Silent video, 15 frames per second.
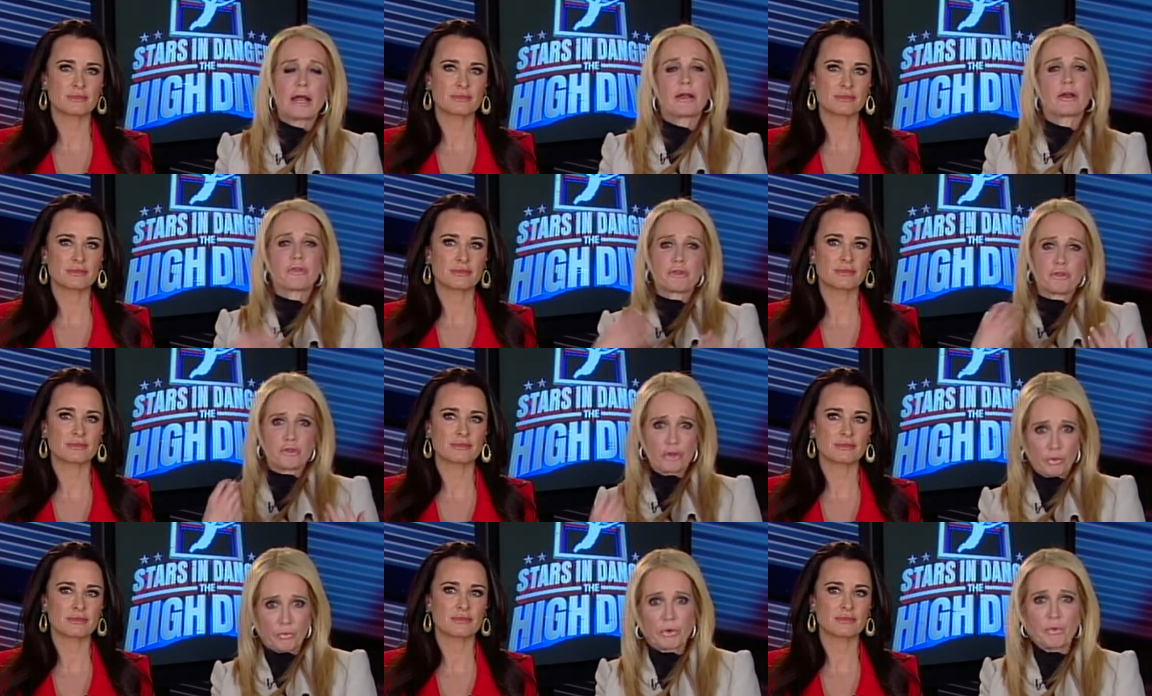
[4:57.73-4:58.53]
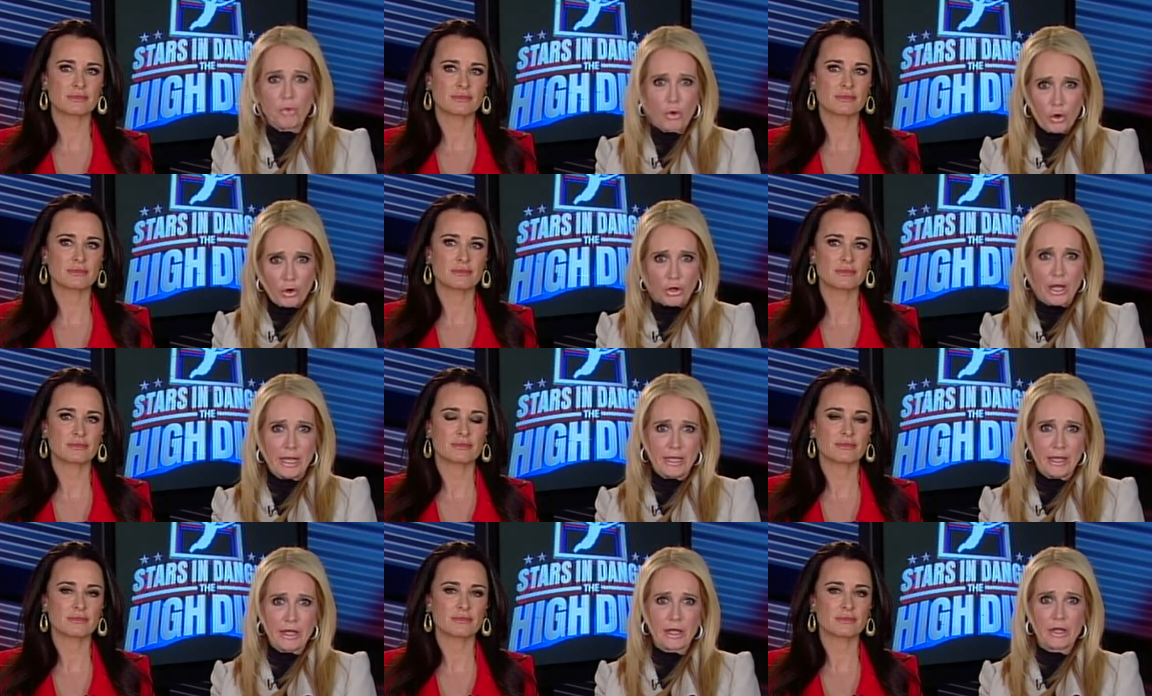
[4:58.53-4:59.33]
Speaker 1: I, the, the reward
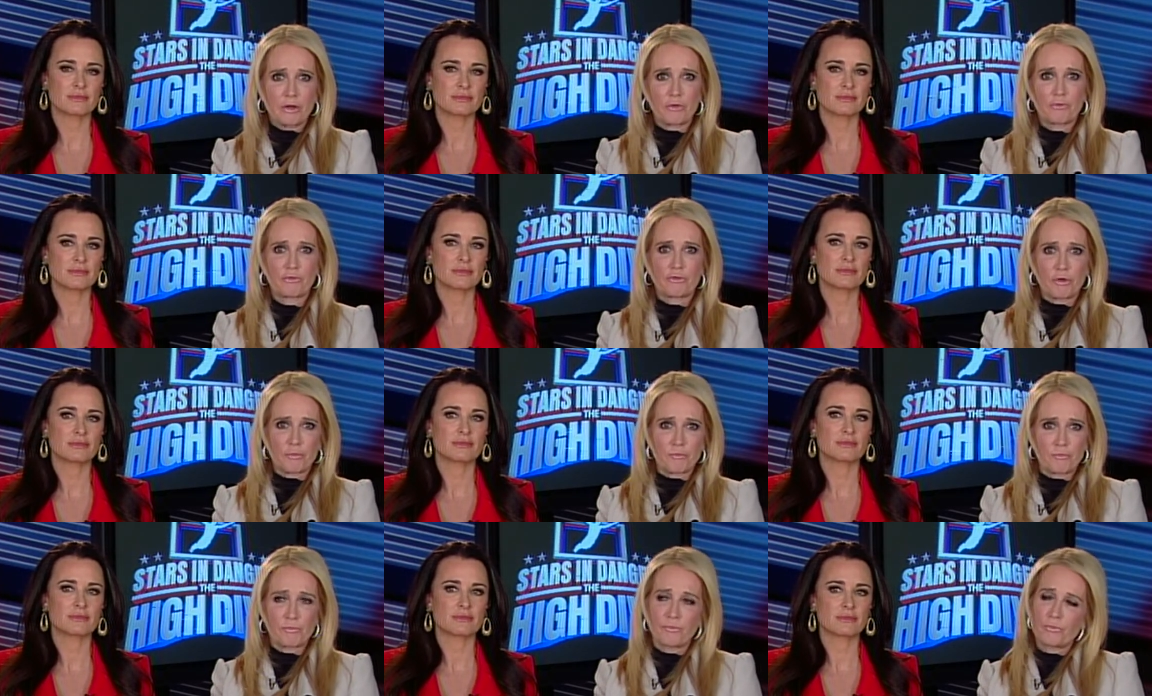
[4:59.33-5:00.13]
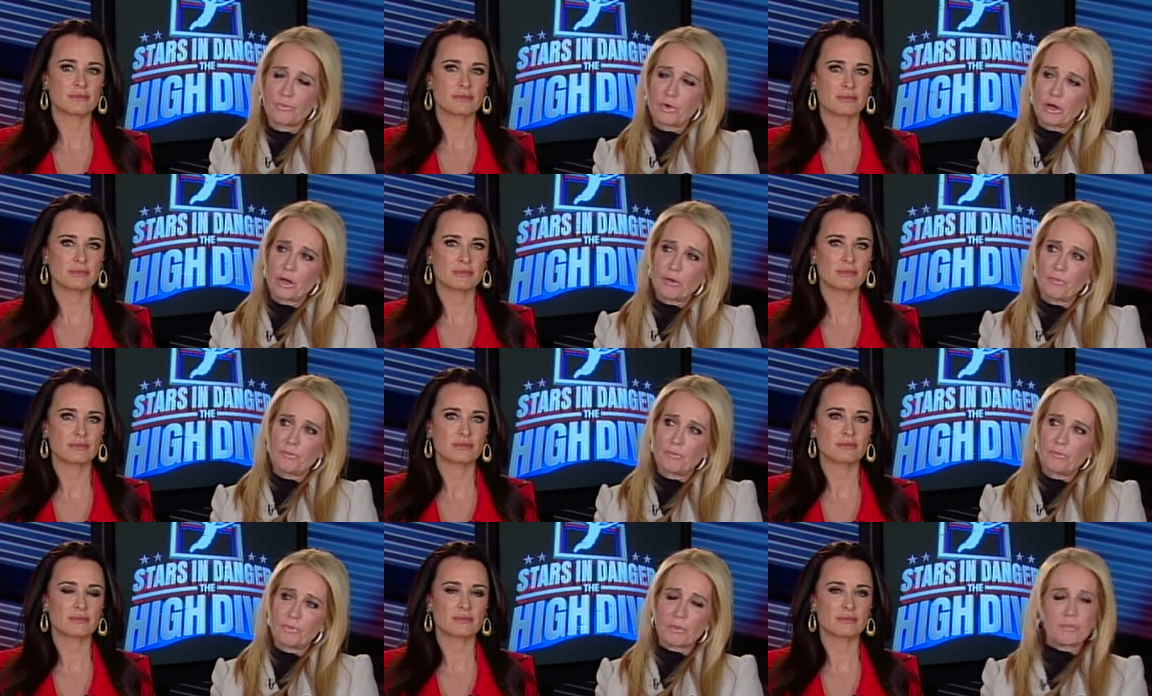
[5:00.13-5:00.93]
I get from
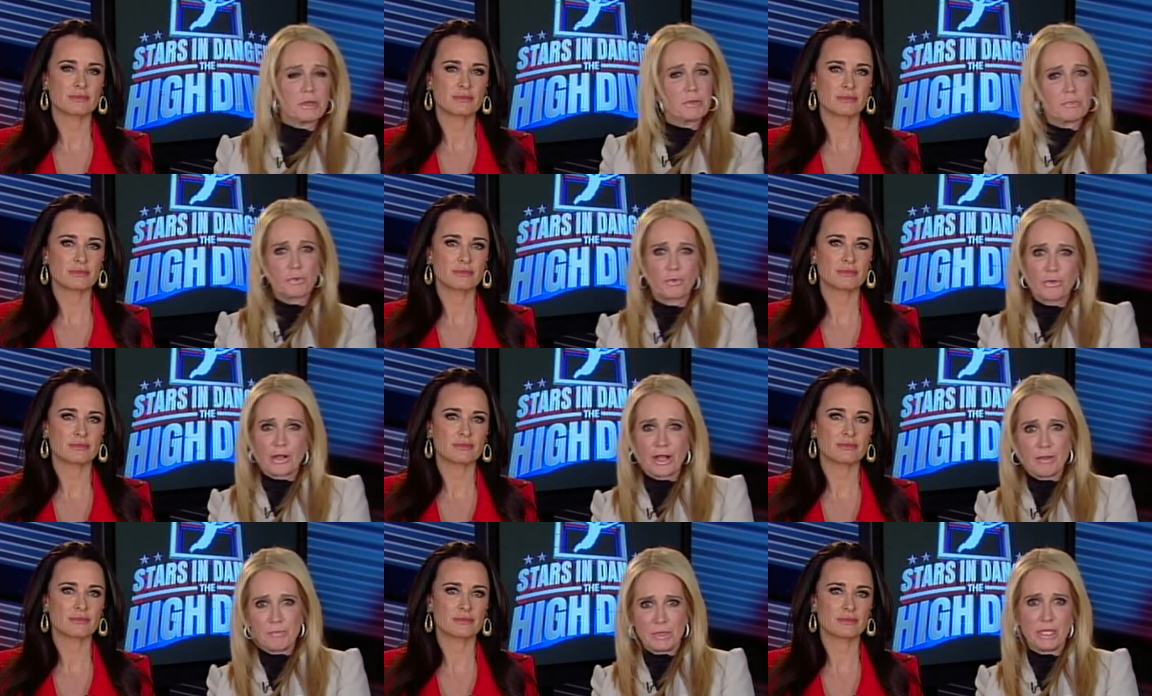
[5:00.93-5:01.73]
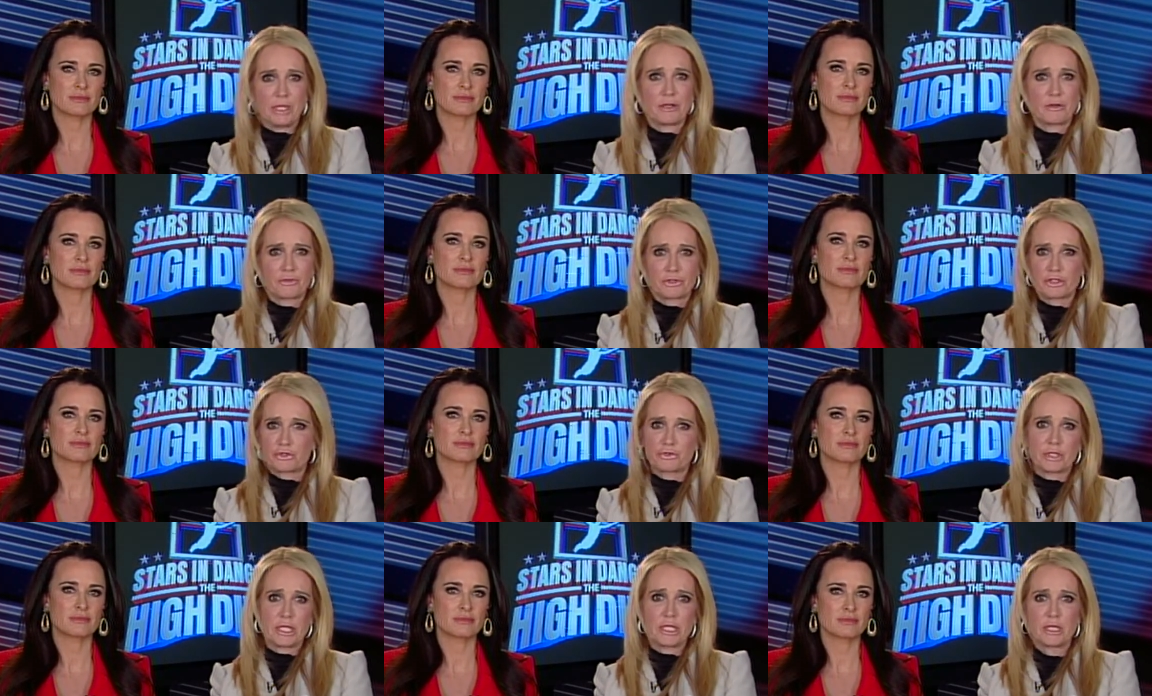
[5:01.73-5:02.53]
um, the people that I meet on the
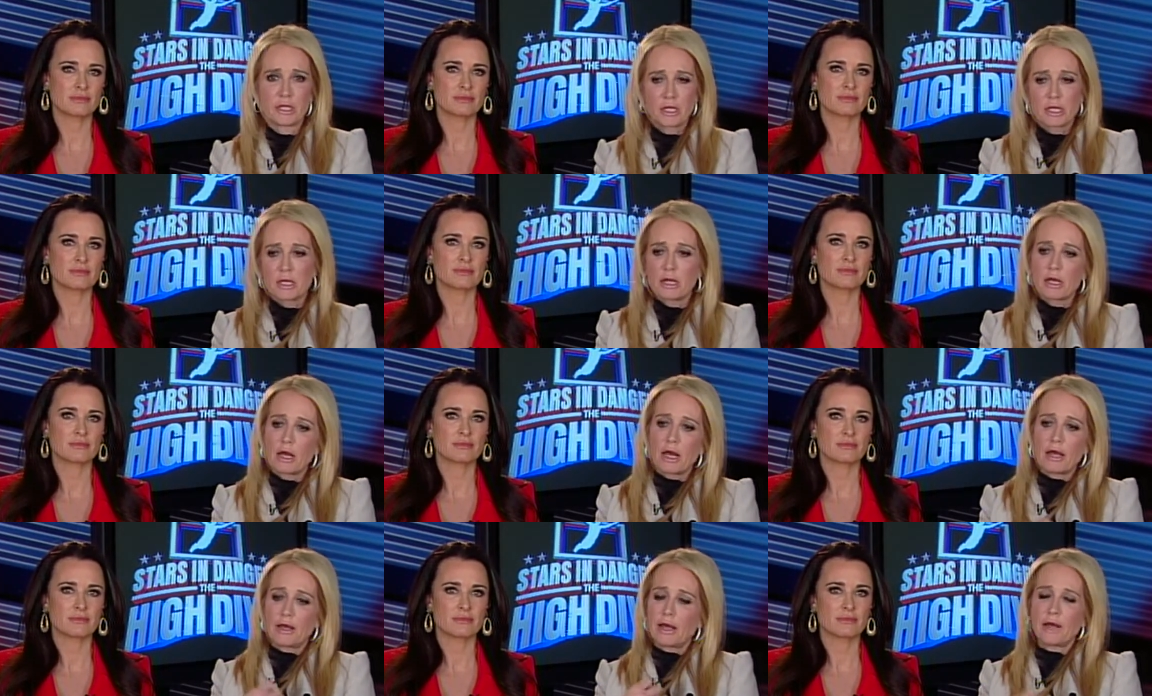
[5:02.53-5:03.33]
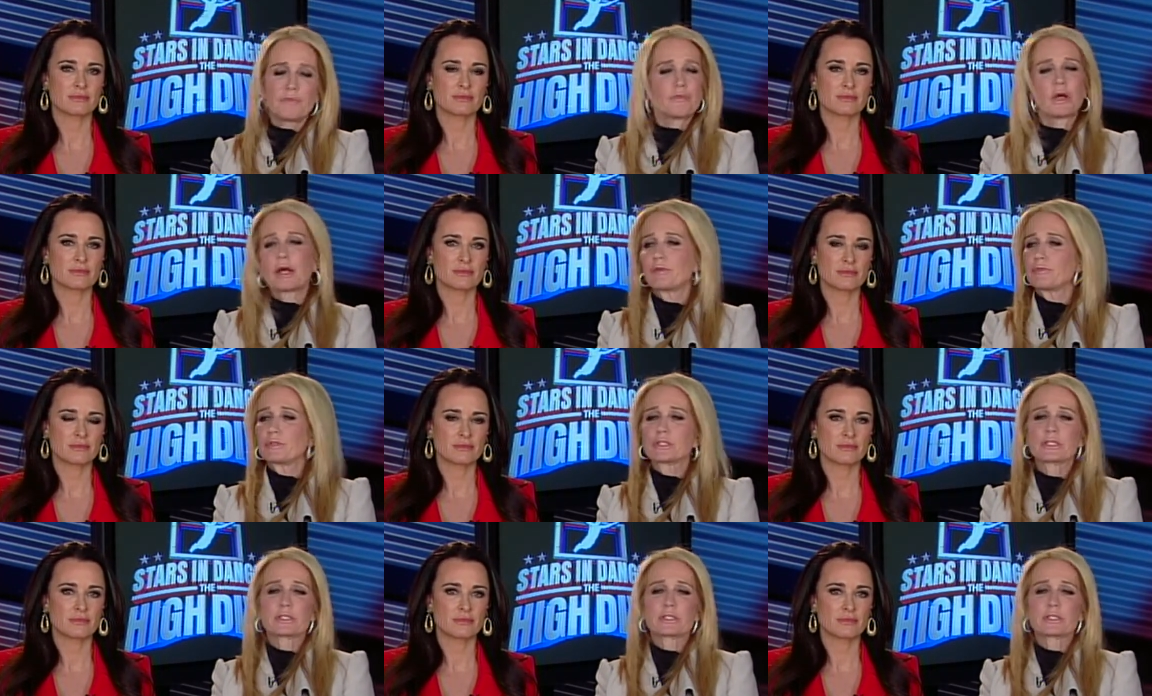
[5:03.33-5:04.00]
street. I, have